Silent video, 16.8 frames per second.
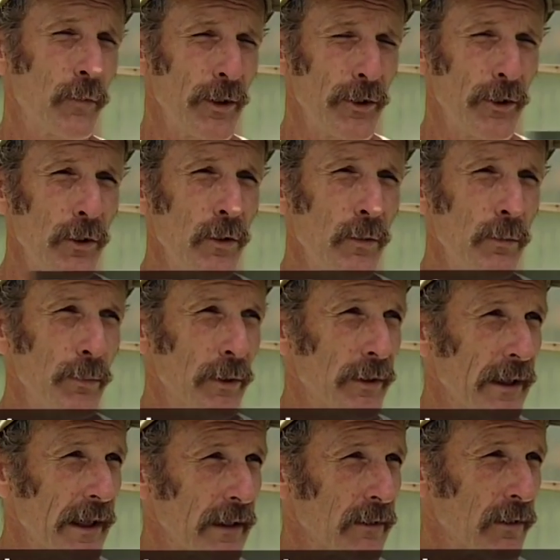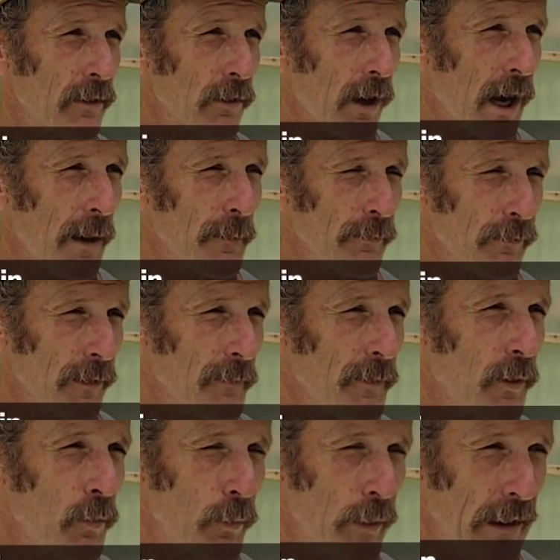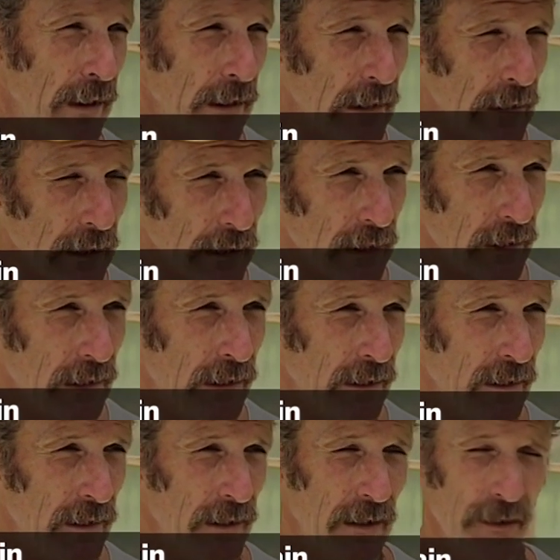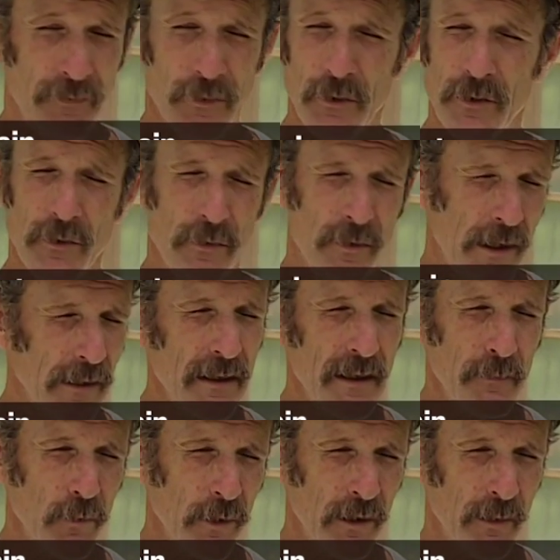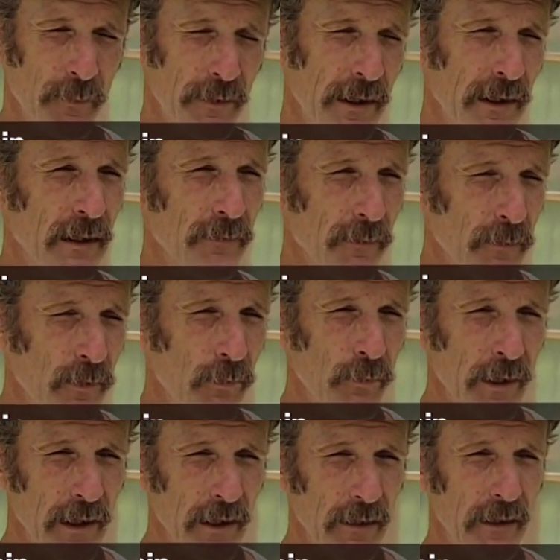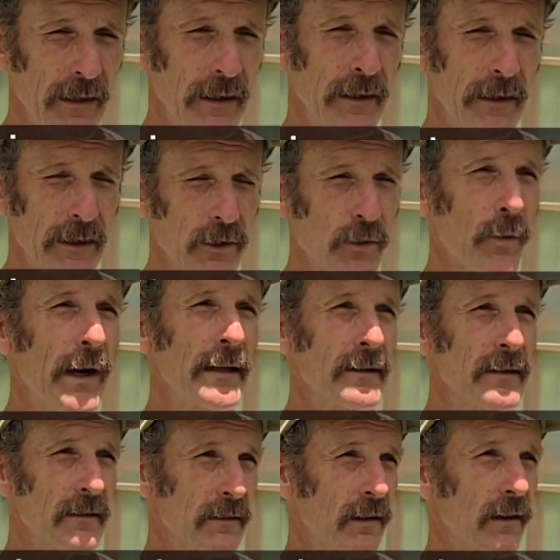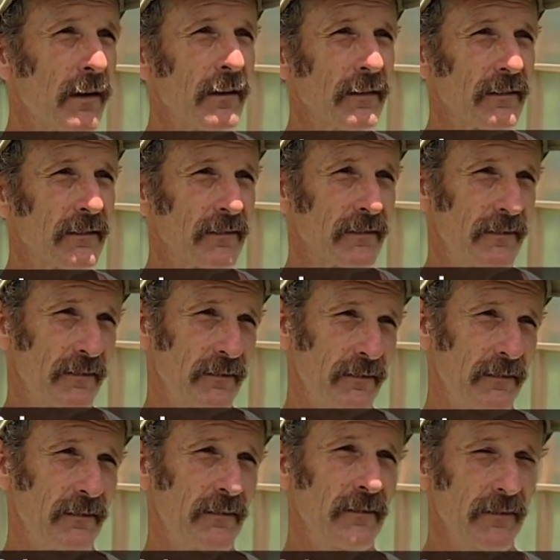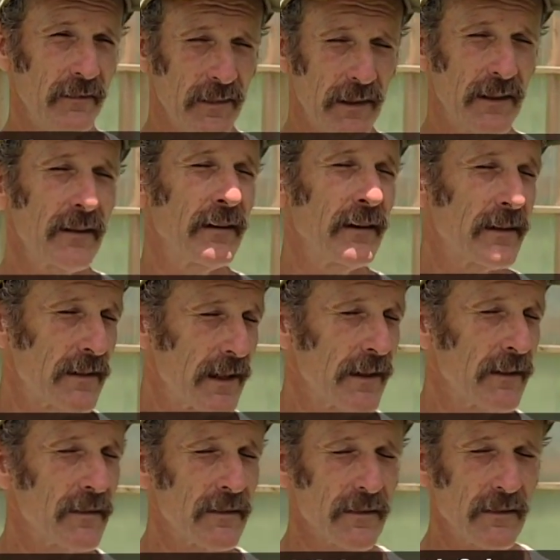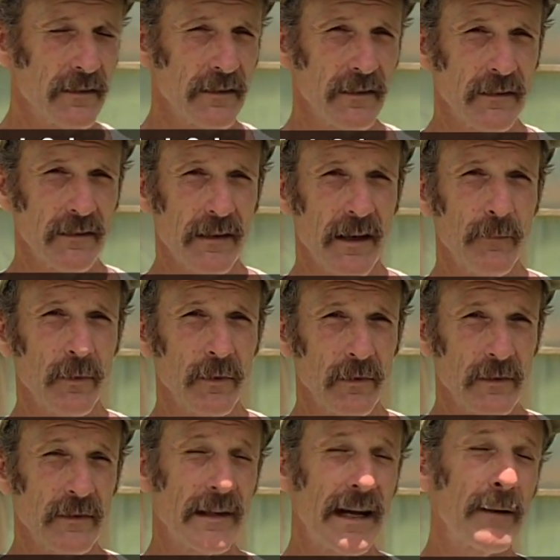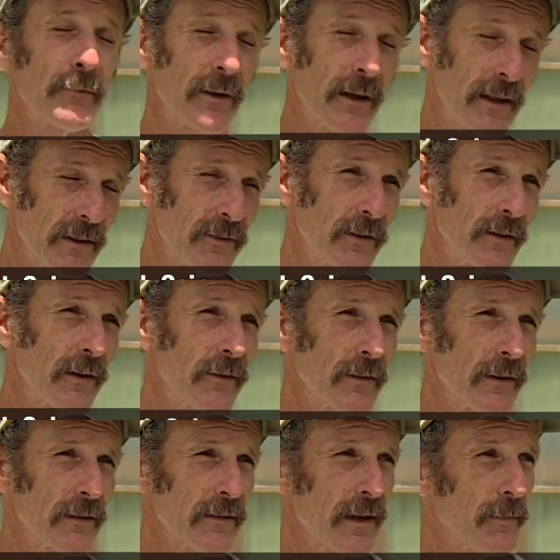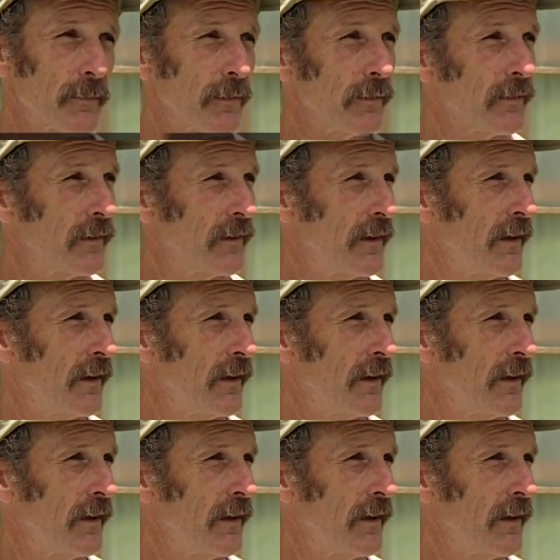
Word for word: When you protect a crop from the wind, if you do nothing more than protect it from the wind, it can get twice as tall. Lisianthus is an example. Snapdragons are another example.